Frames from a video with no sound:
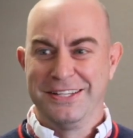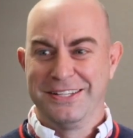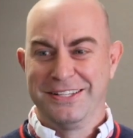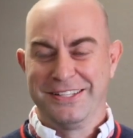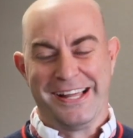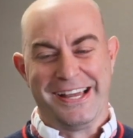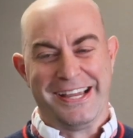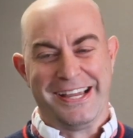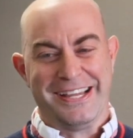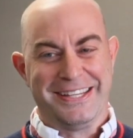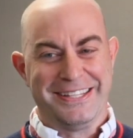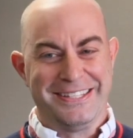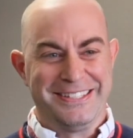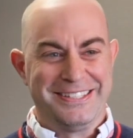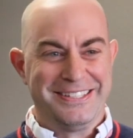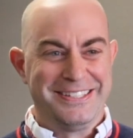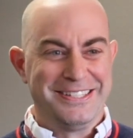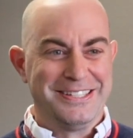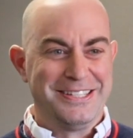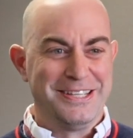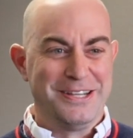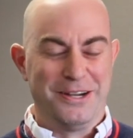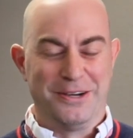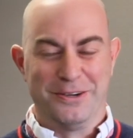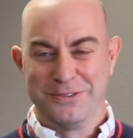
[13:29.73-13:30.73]
like,
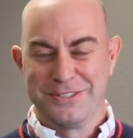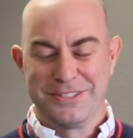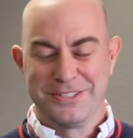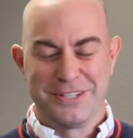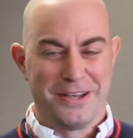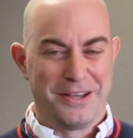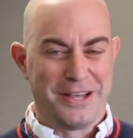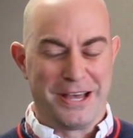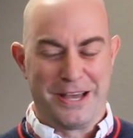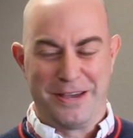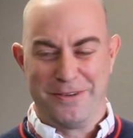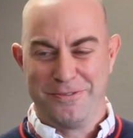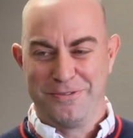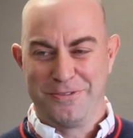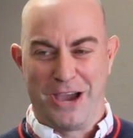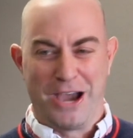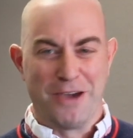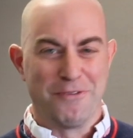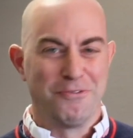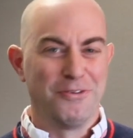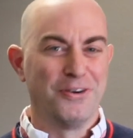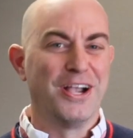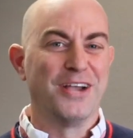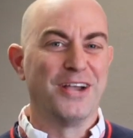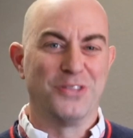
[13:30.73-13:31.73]
I
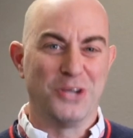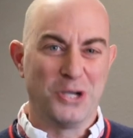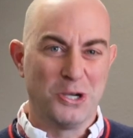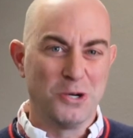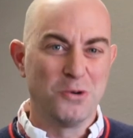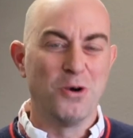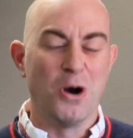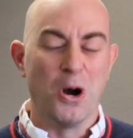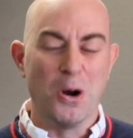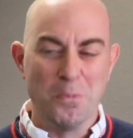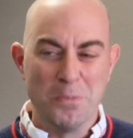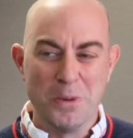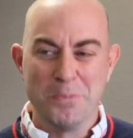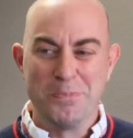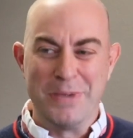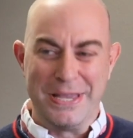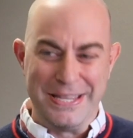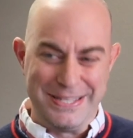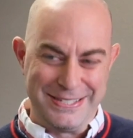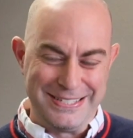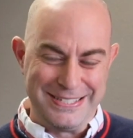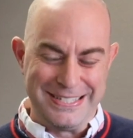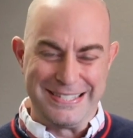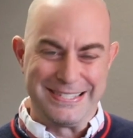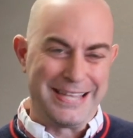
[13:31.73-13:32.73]
forget the quote, but
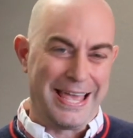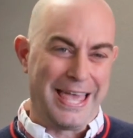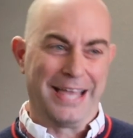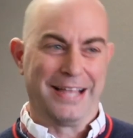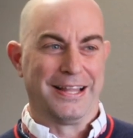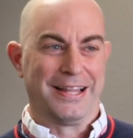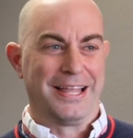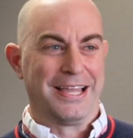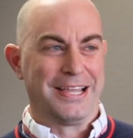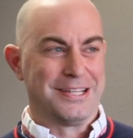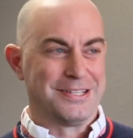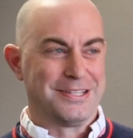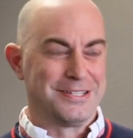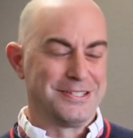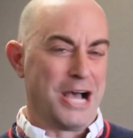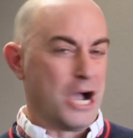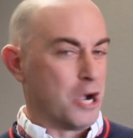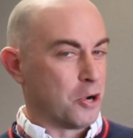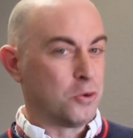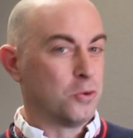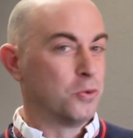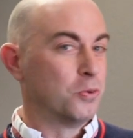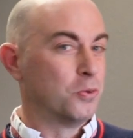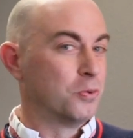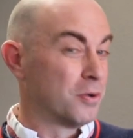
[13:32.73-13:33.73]
basically saying like, it's not
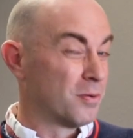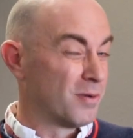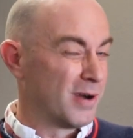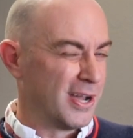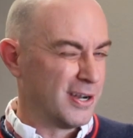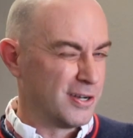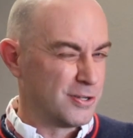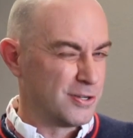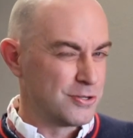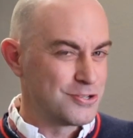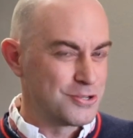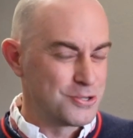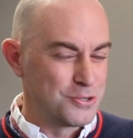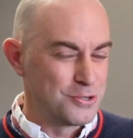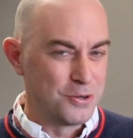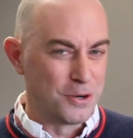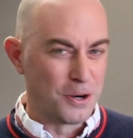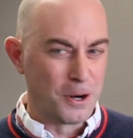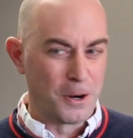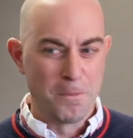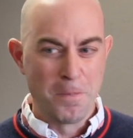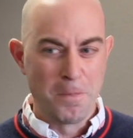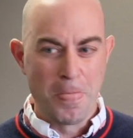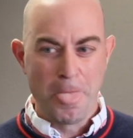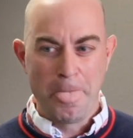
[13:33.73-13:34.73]
cool to ride a
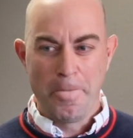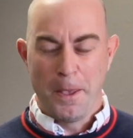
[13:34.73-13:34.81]
scooter.